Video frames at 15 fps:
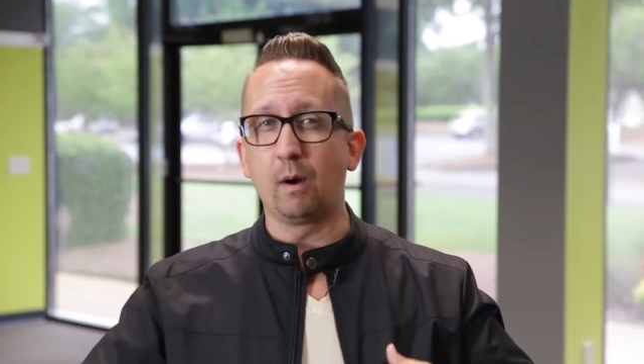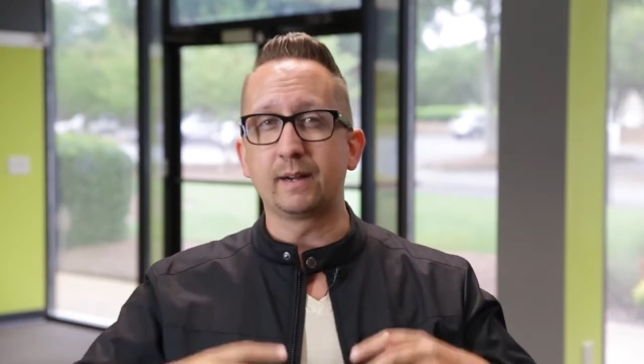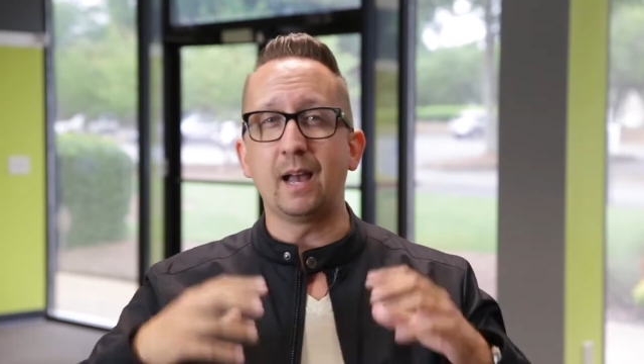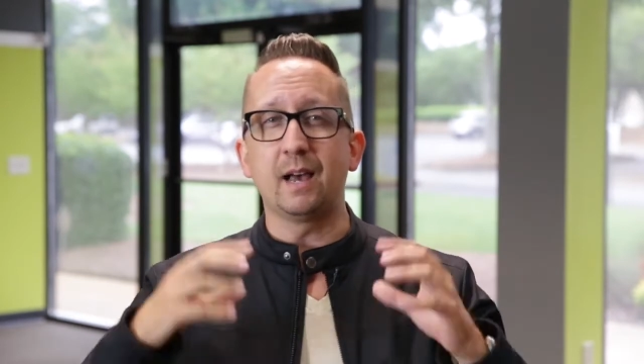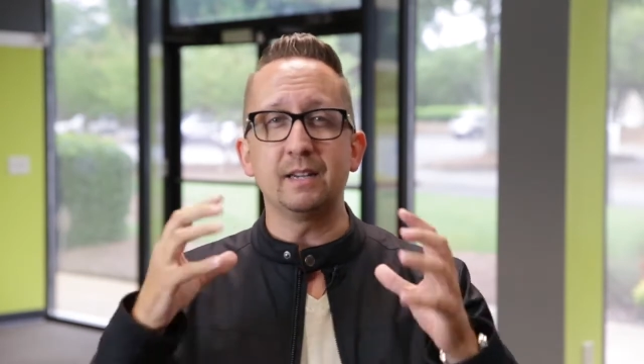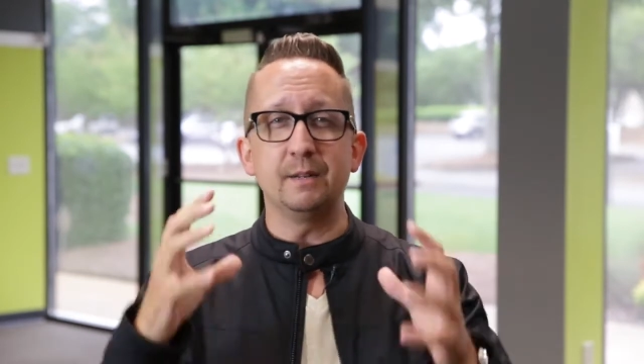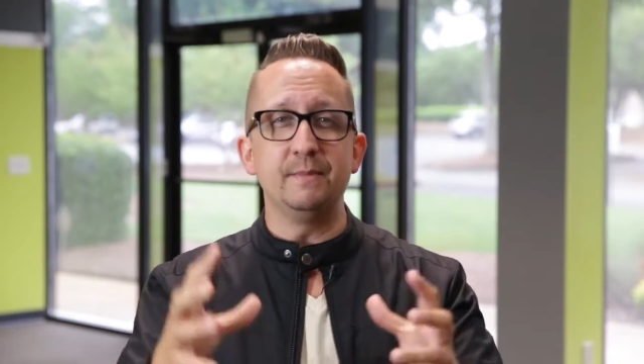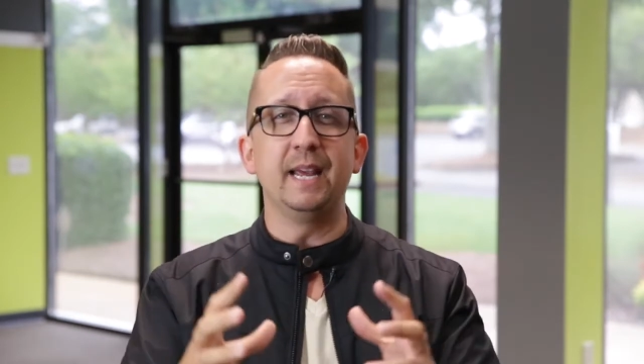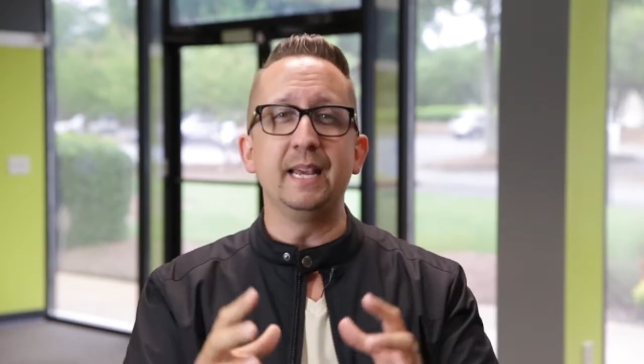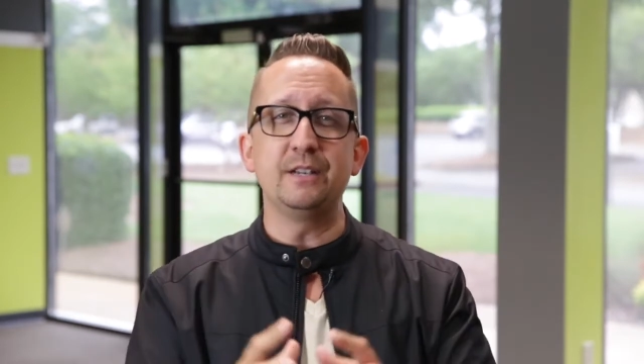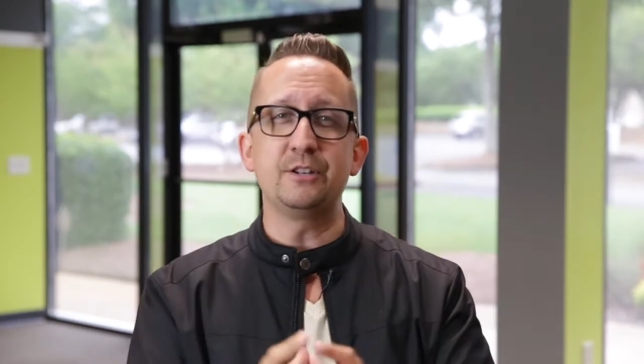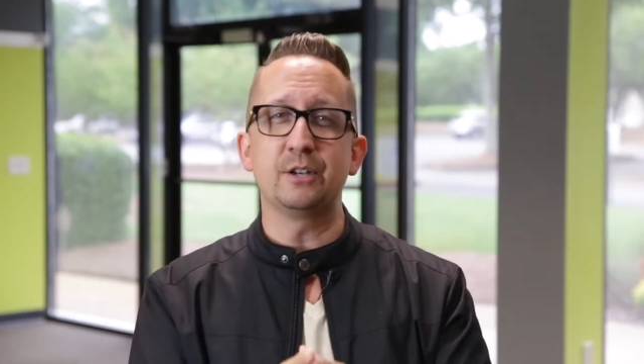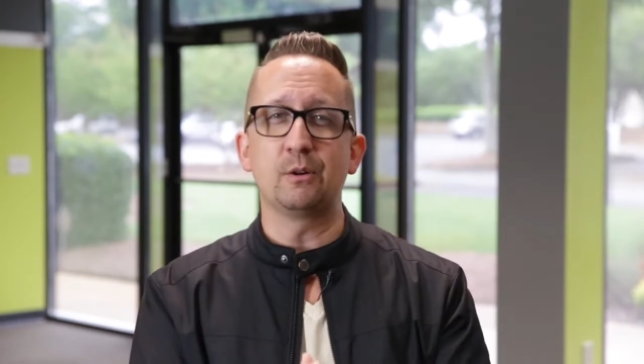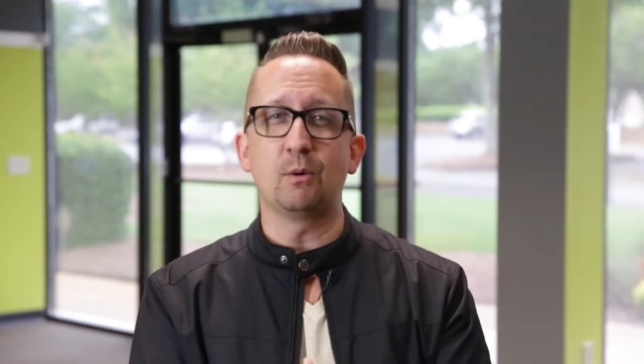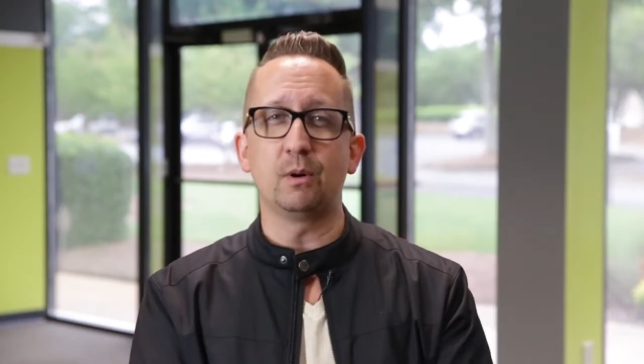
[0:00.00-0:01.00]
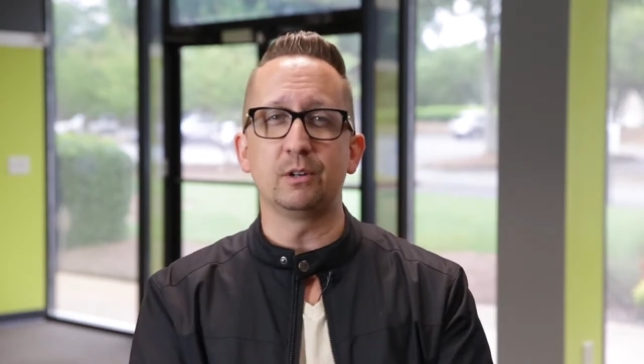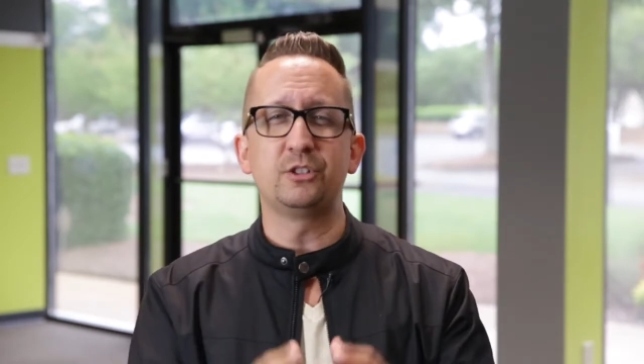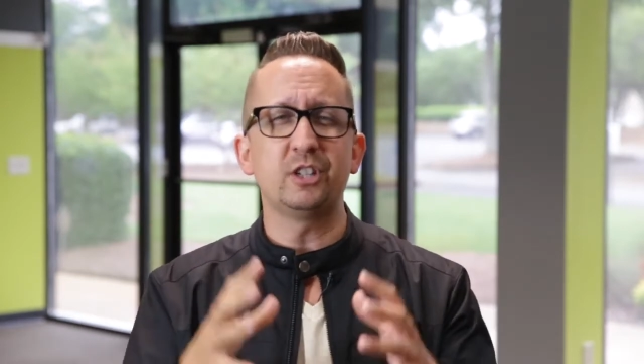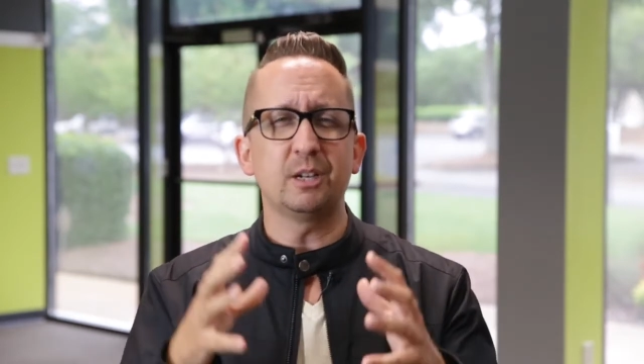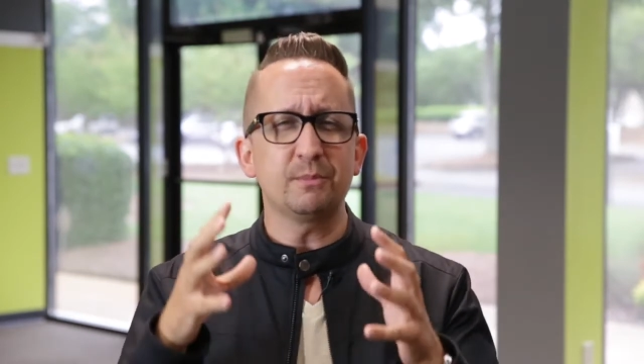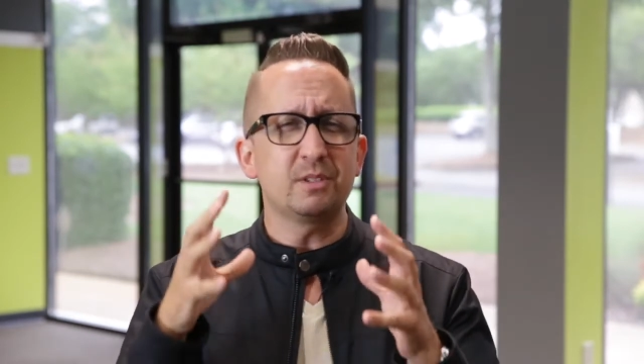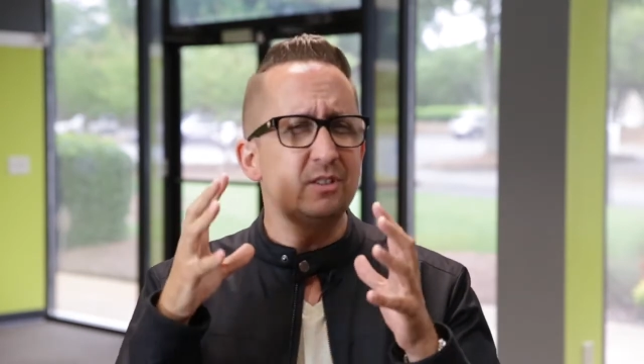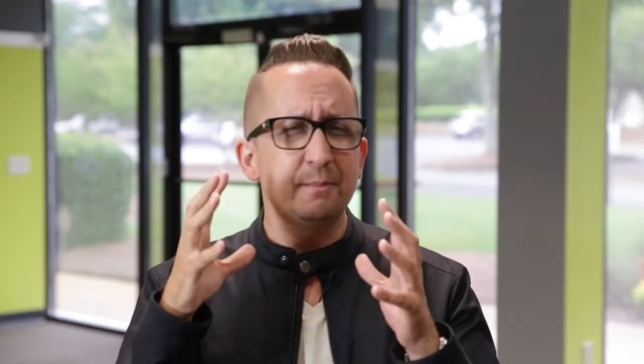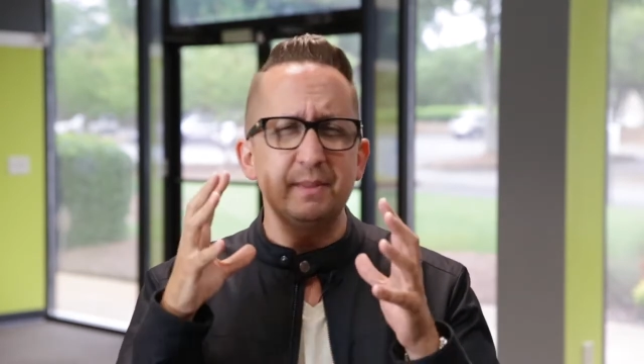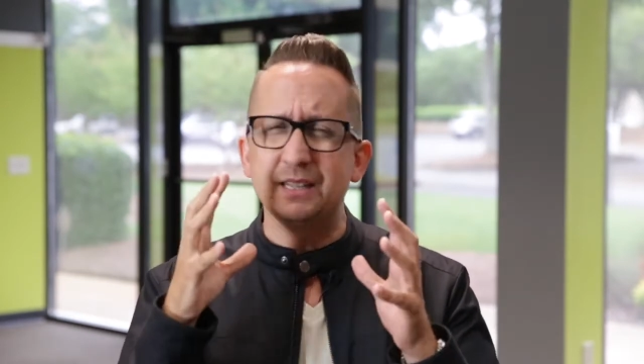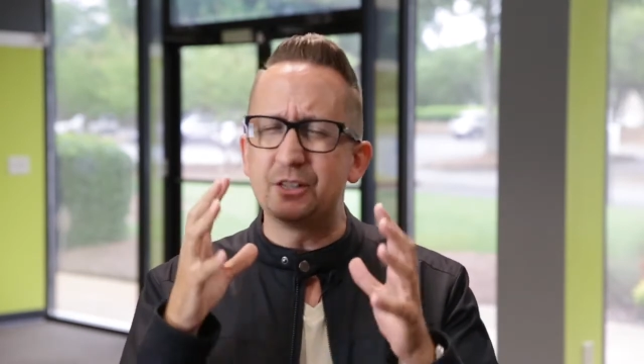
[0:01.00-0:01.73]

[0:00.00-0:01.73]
condemnation or something